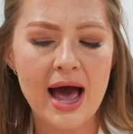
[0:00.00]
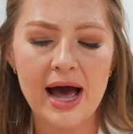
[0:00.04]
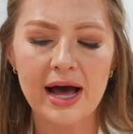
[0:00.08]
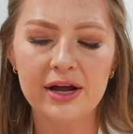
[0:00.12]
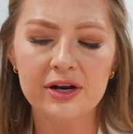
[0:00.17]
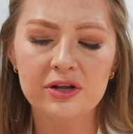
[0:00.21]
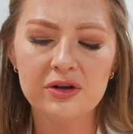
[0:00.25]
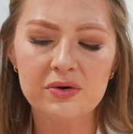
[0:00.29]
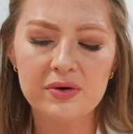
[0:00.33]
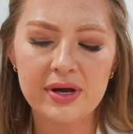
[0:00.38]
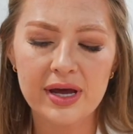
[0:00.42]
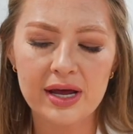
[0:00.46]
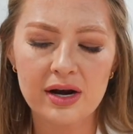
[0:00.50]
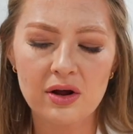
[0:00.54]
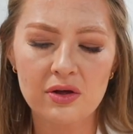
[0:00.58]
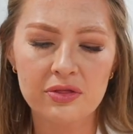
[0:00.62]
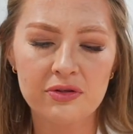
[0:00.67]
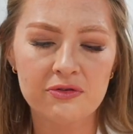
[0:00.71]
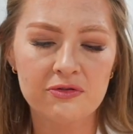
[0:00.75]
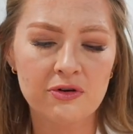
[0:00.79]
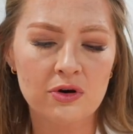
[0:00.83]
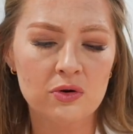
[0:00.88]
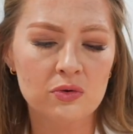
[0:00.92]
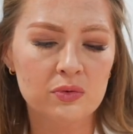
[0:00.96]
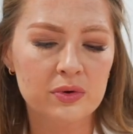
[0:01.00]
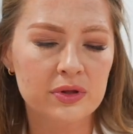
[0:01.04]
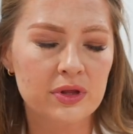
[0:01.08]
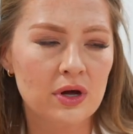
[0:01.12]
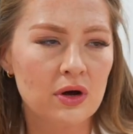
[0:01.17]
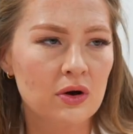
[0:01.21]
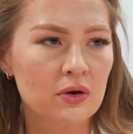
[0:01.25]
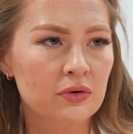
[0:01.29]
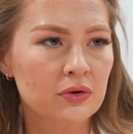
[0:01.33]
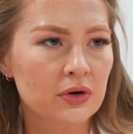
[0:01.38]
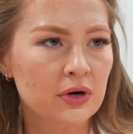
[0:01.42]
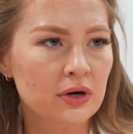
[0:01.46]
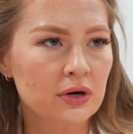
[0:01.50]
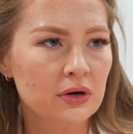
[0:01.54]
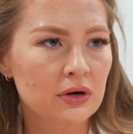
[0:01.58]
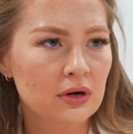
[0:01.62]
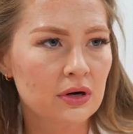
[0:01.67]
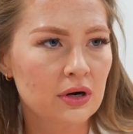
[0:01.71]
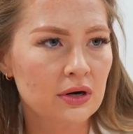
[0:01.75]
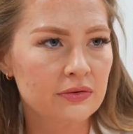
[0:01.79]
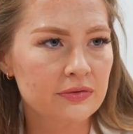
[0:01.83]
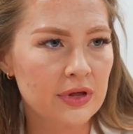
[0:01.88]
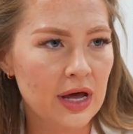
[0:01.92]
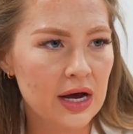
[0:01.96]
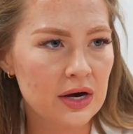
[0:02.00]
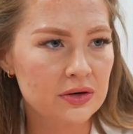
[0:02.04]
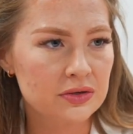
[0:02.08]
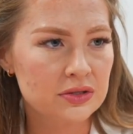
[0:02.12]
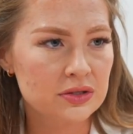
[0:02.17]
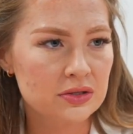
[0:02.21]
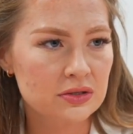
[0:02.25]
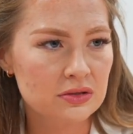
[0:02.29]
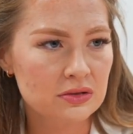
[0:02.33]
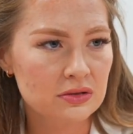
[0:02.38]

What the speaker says: How do you get on the phone with the owner of the house?